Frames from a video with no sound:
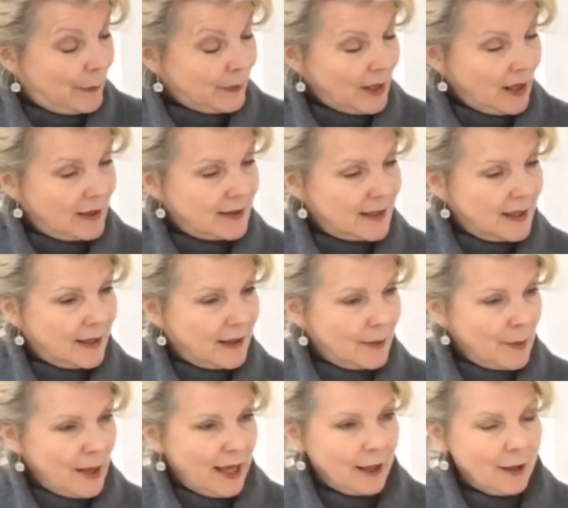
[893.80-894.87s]
cutting the
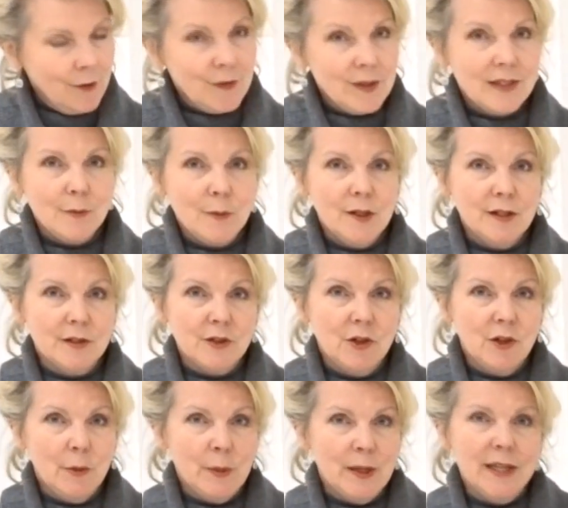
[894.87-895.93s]
back of this
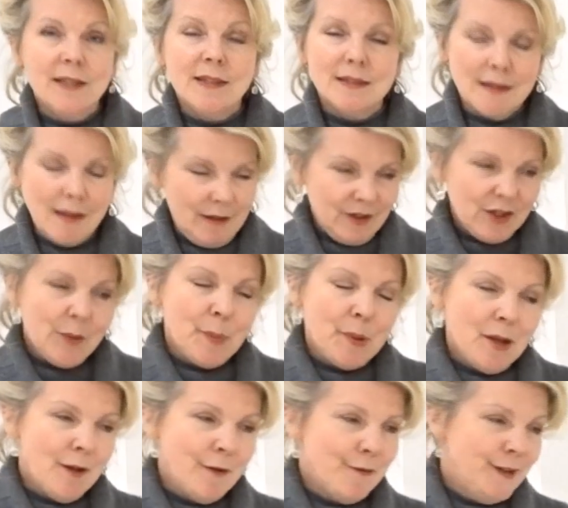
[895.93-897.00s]
worktop in such a
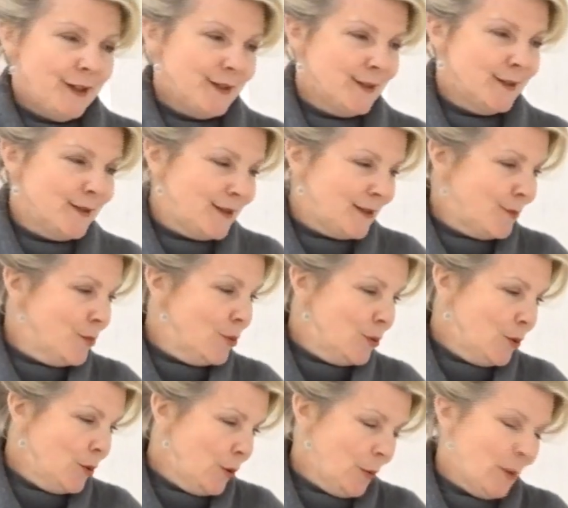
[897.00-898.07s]
perfect and
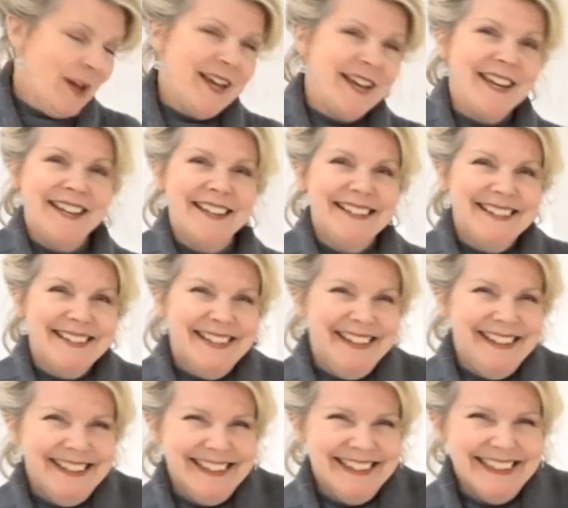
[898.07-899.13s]
smooth way.
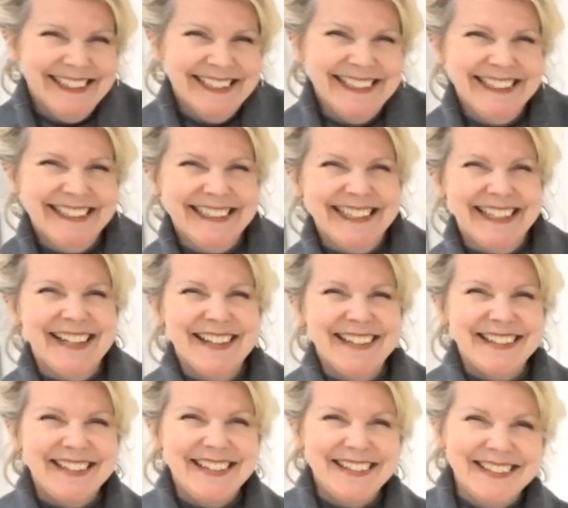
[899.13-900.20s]
See you